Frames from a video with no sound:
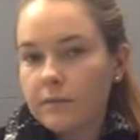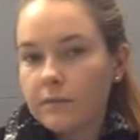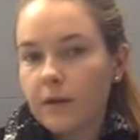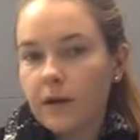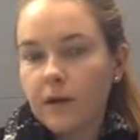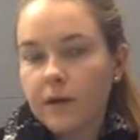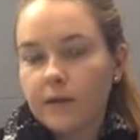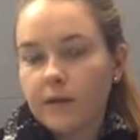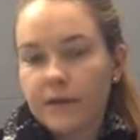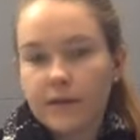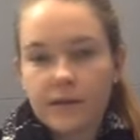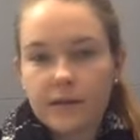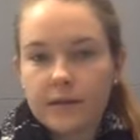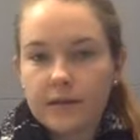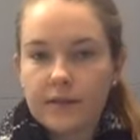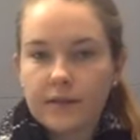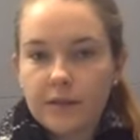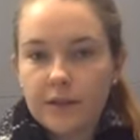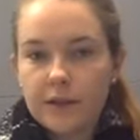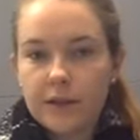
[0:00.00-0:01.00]
all phases
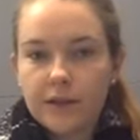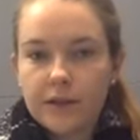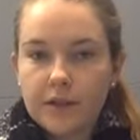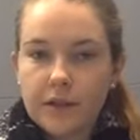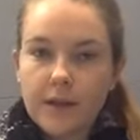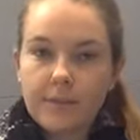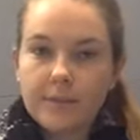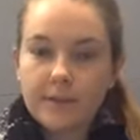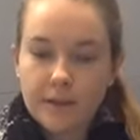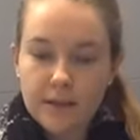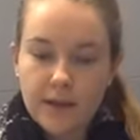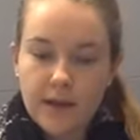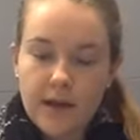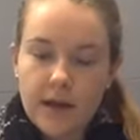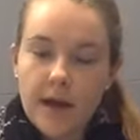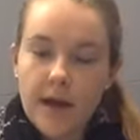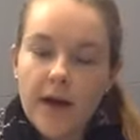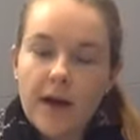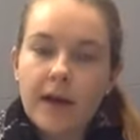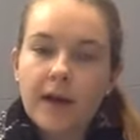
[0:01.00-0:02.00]
of relationships.
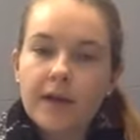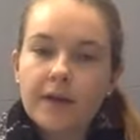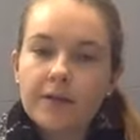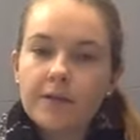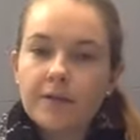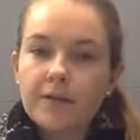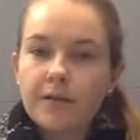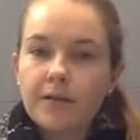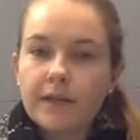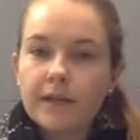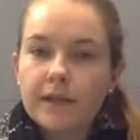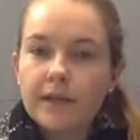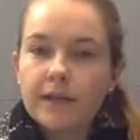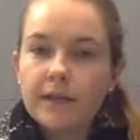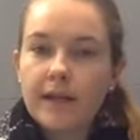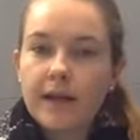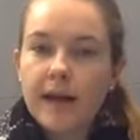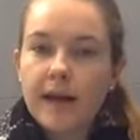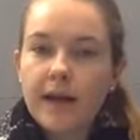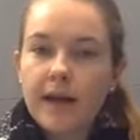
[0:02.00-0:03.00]
I also looked
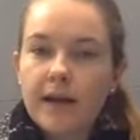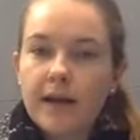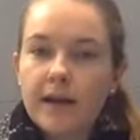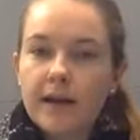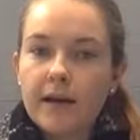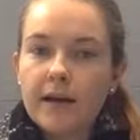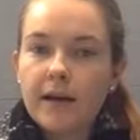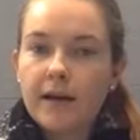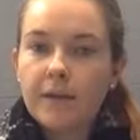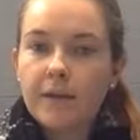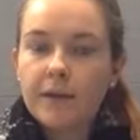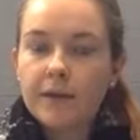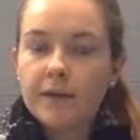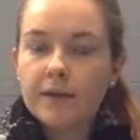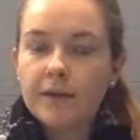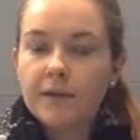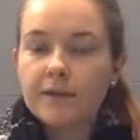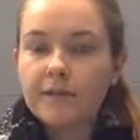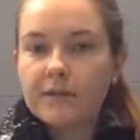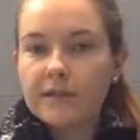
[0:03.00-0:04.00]
at a
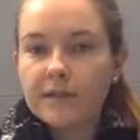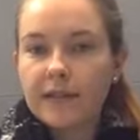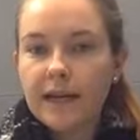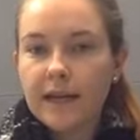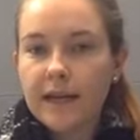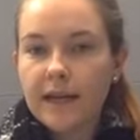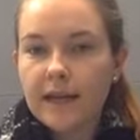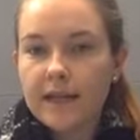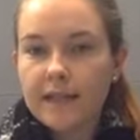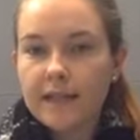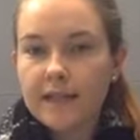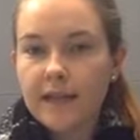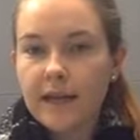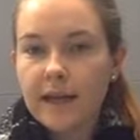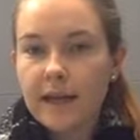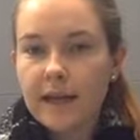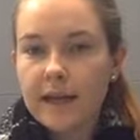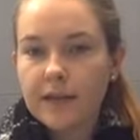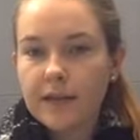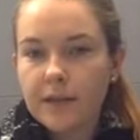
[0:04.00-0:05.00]
bunch of studies that
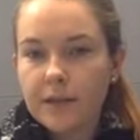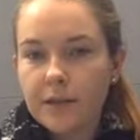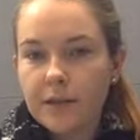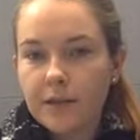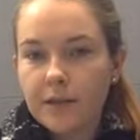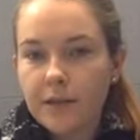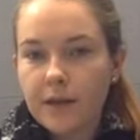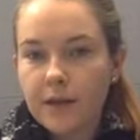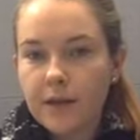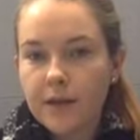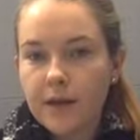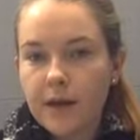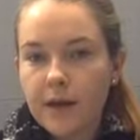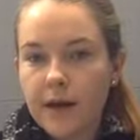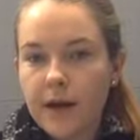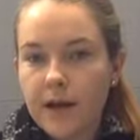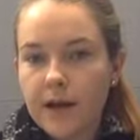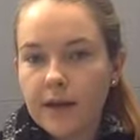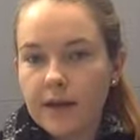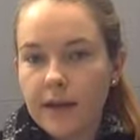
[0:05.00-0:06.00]
had to do with
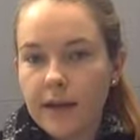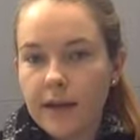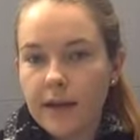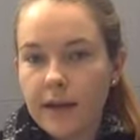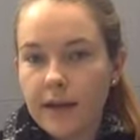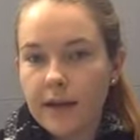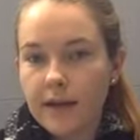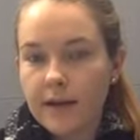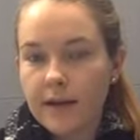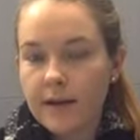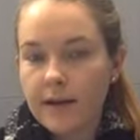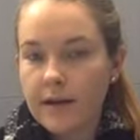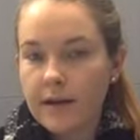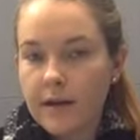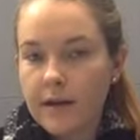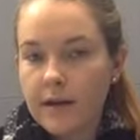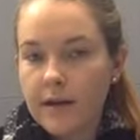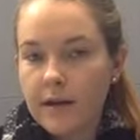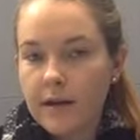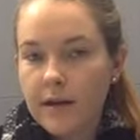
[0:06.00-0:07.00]
online
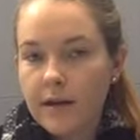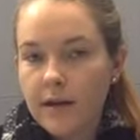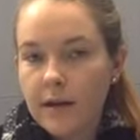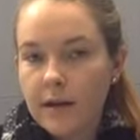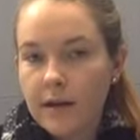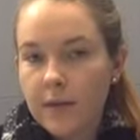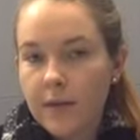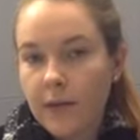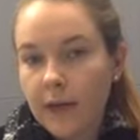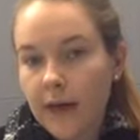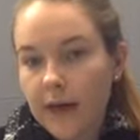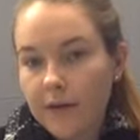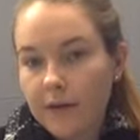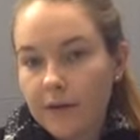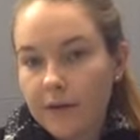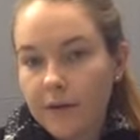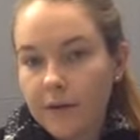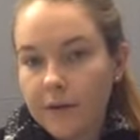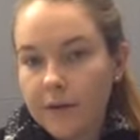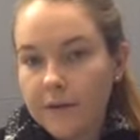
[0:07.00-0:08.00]

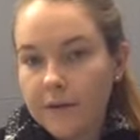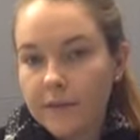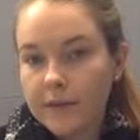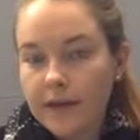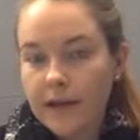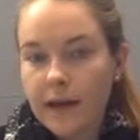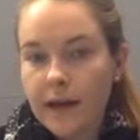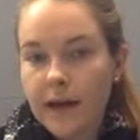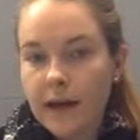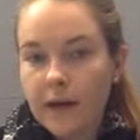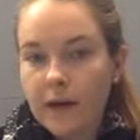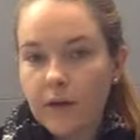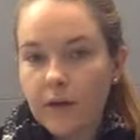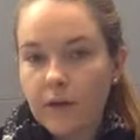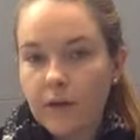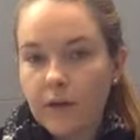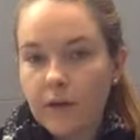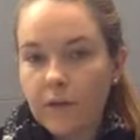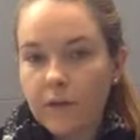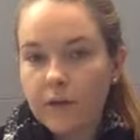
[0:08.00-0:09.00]
platforms and how
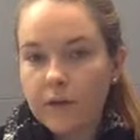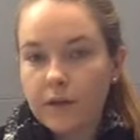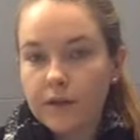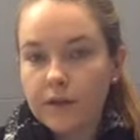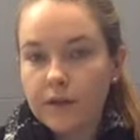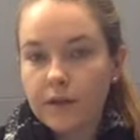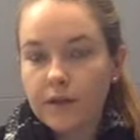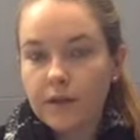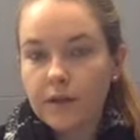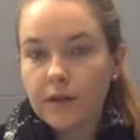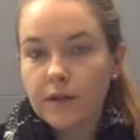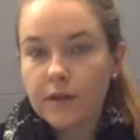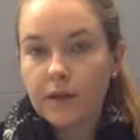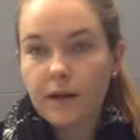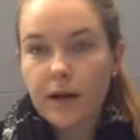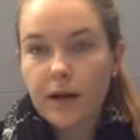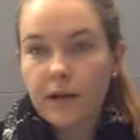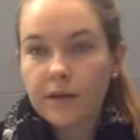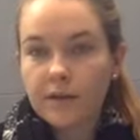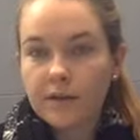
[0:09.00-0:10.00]
there's a
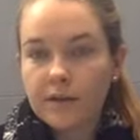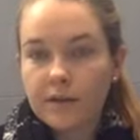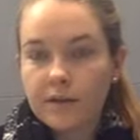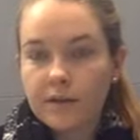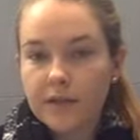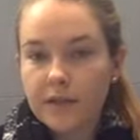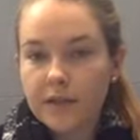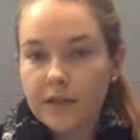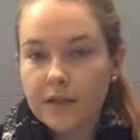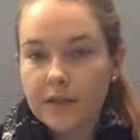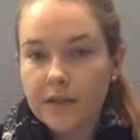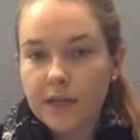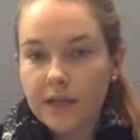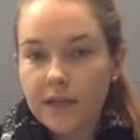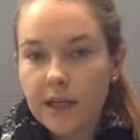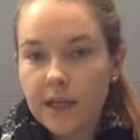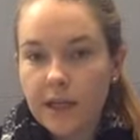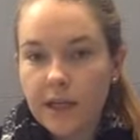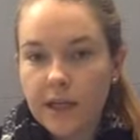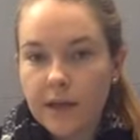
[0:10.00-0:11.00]
lot of
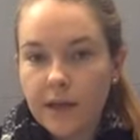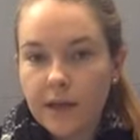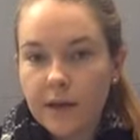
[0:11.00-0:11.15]
uncertainty